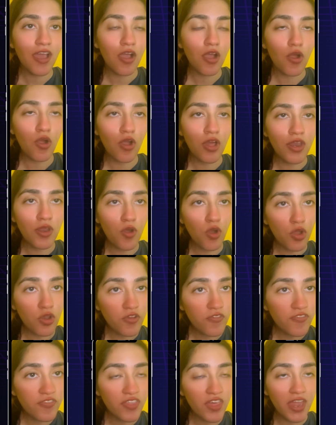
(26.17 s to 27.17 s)
and all
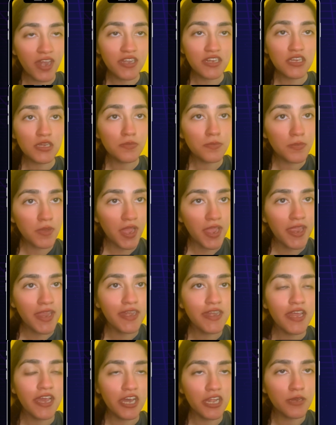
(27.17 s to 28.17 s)
of that combined
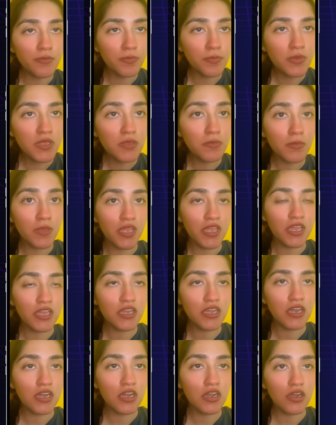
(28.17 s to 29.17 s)
helped me make
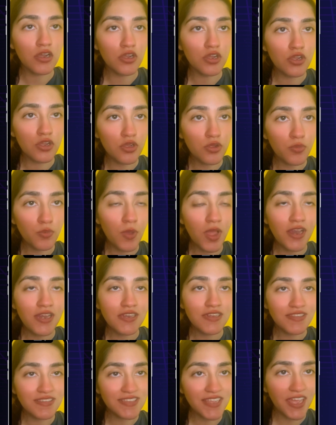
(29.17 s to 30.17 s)
a well
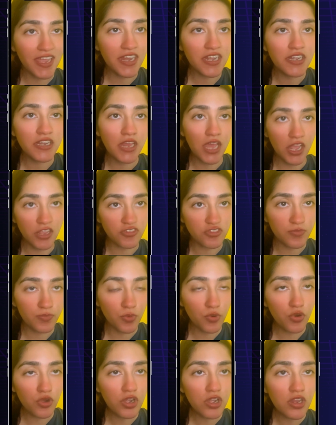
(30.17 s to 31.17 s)
designed
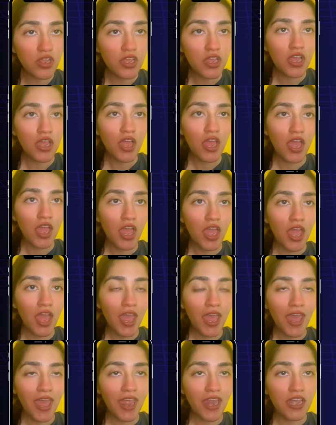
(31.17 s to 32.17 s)
dashboard.
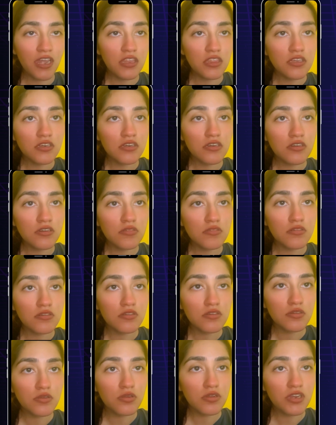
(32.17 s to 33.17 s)
And the
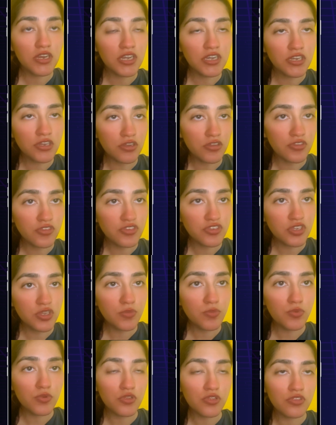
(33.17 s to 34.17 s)
internship
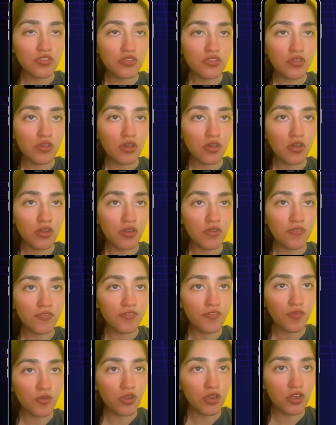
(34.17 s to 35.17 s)
was
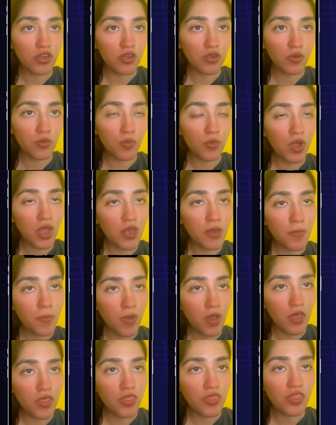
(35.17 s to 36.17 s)
for 1
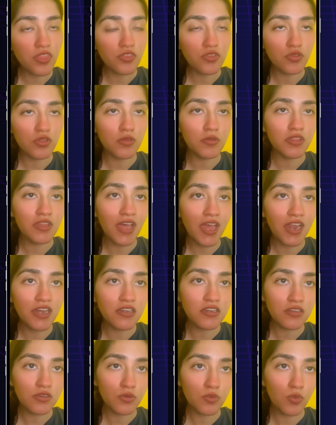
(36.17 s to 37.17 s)
month, so in that
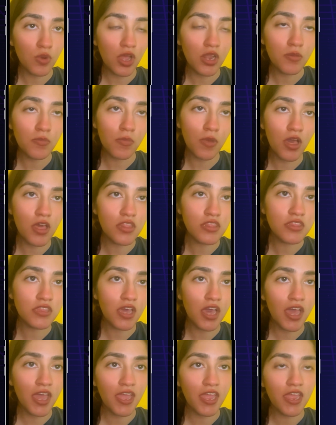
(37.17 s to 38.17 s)
1 month
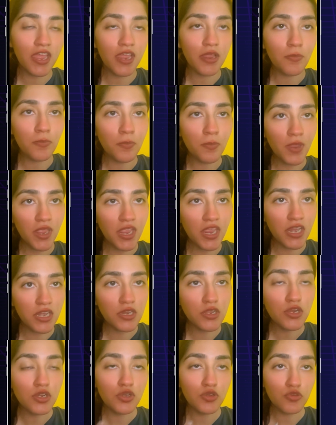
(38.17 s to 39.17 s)
I made
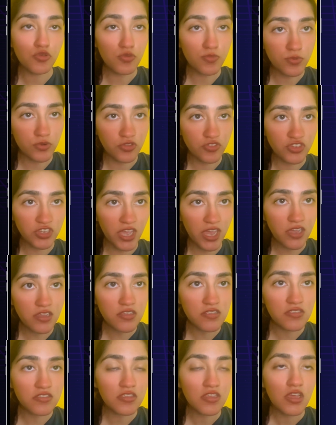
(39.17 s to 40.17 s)
two
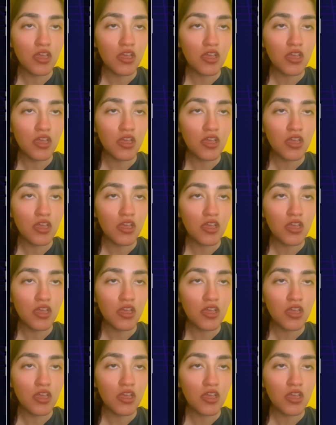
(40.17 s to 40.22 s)
projects,